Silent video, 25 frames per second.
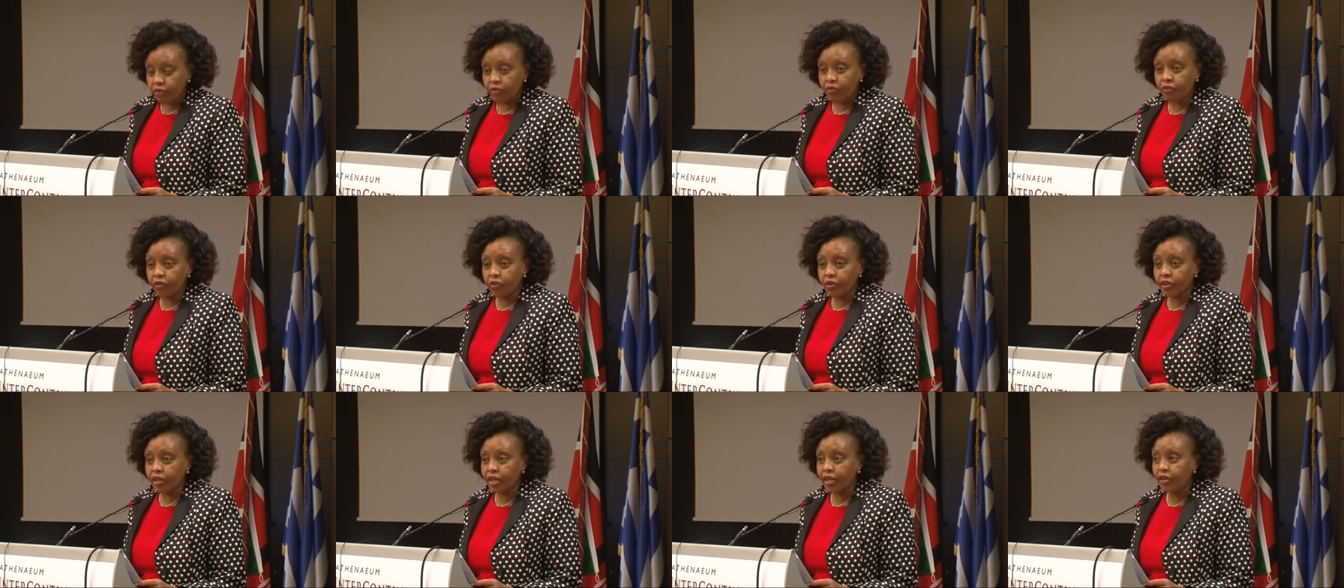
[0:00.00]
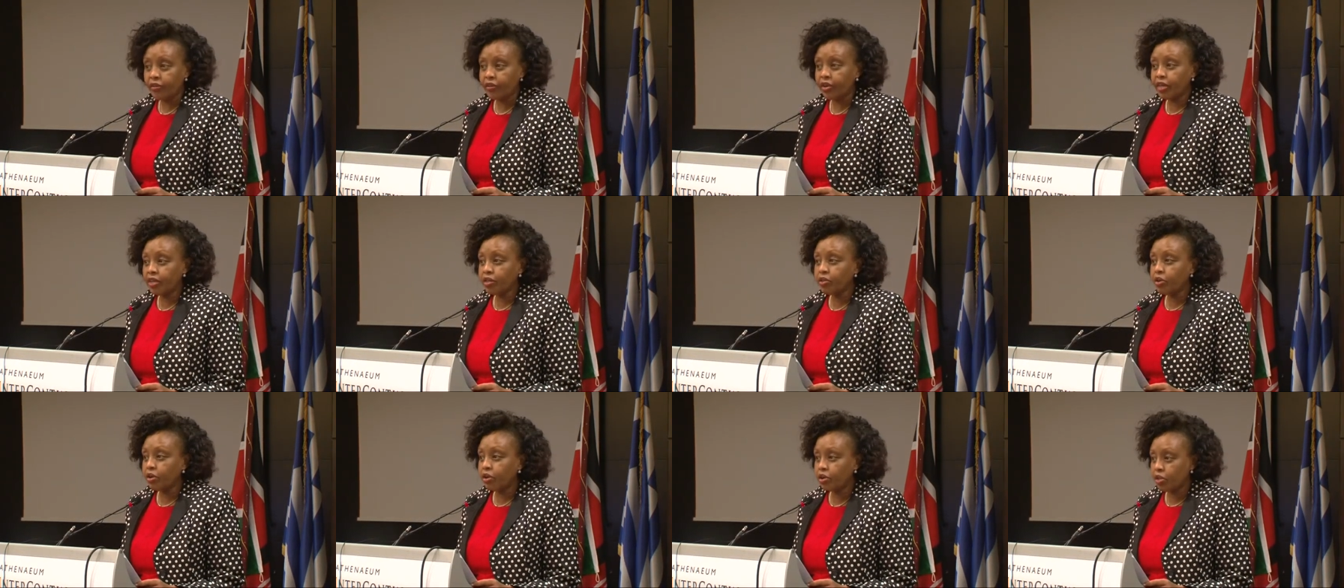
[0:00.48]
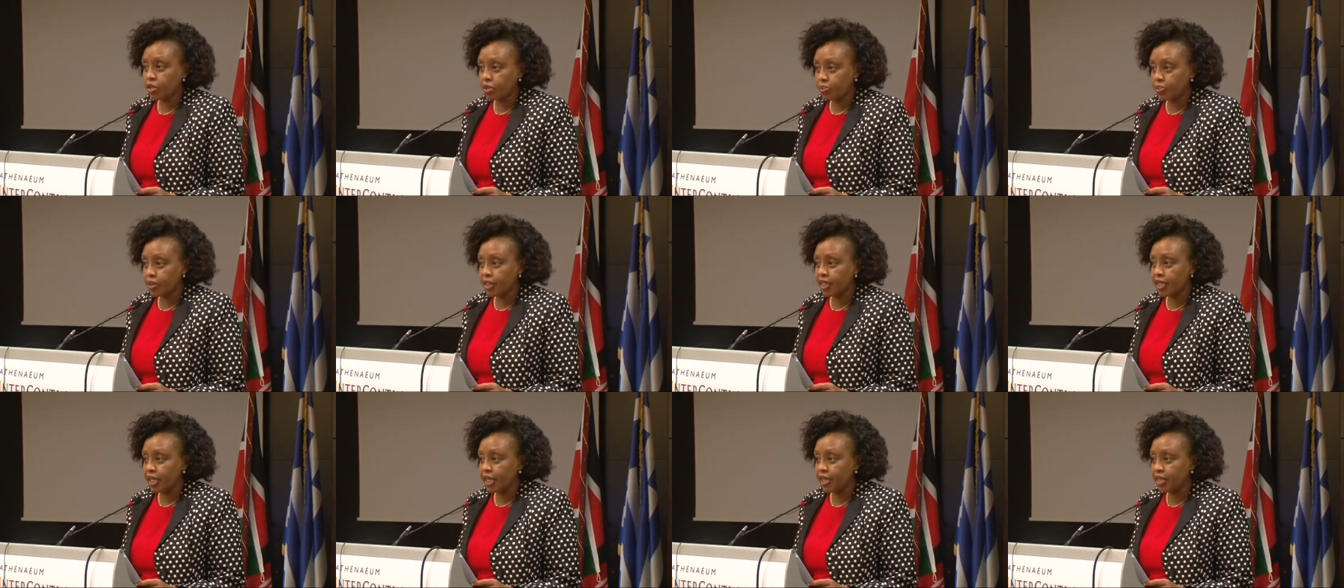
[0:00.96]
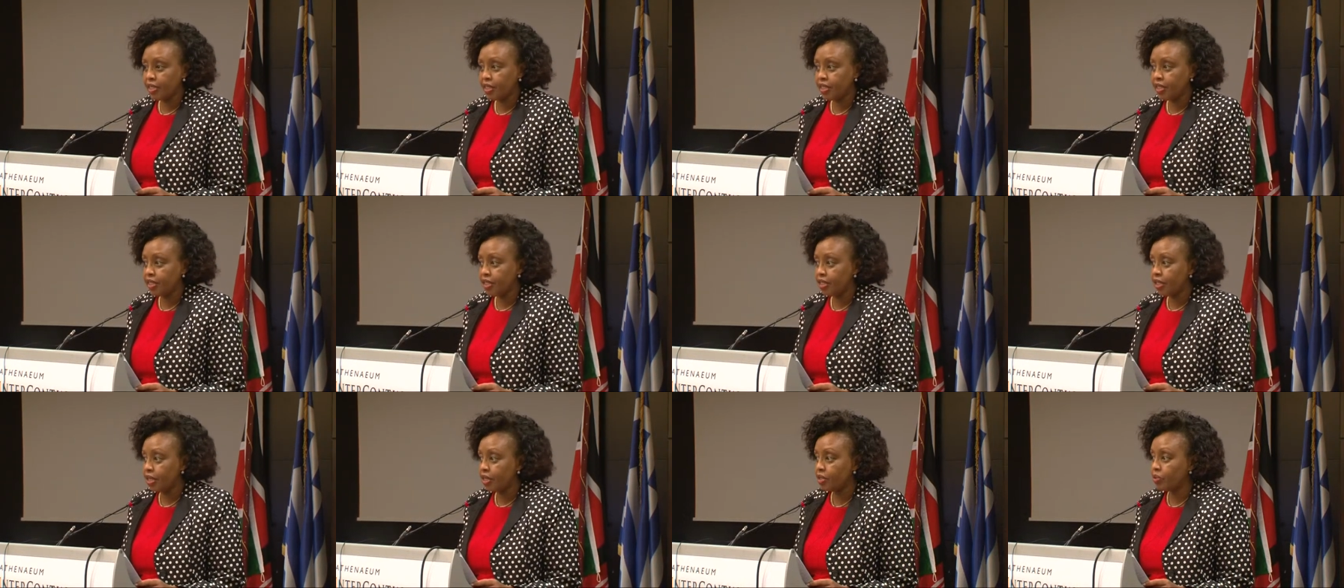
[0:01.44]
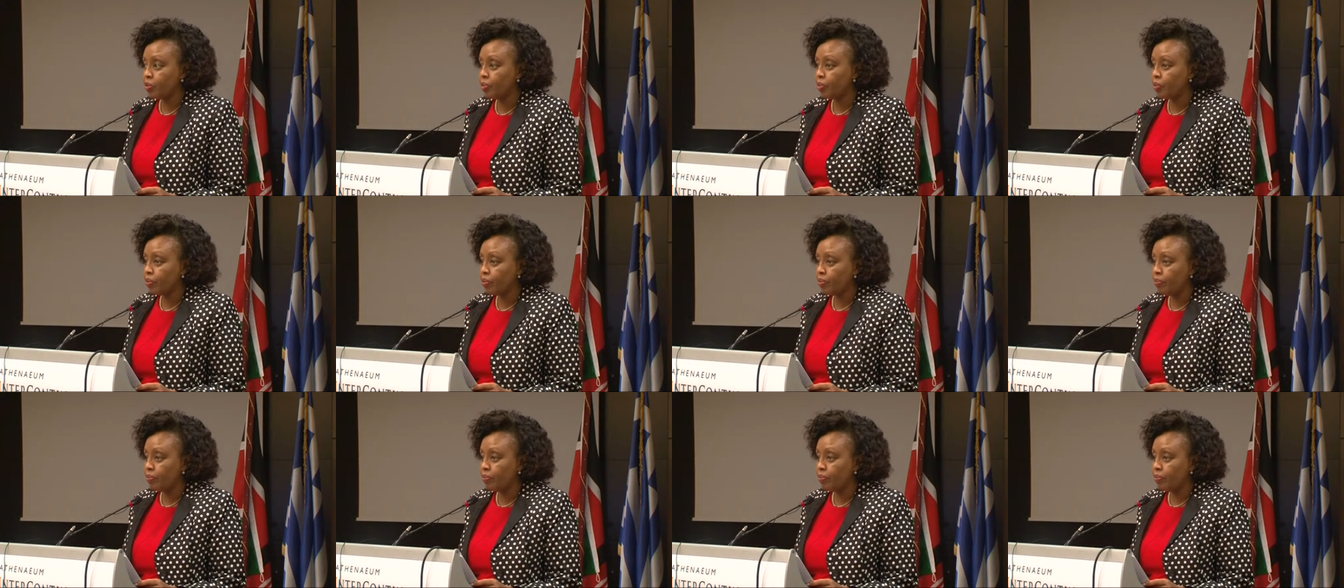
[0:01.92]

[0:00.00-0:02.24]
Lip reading: for the great hospitality that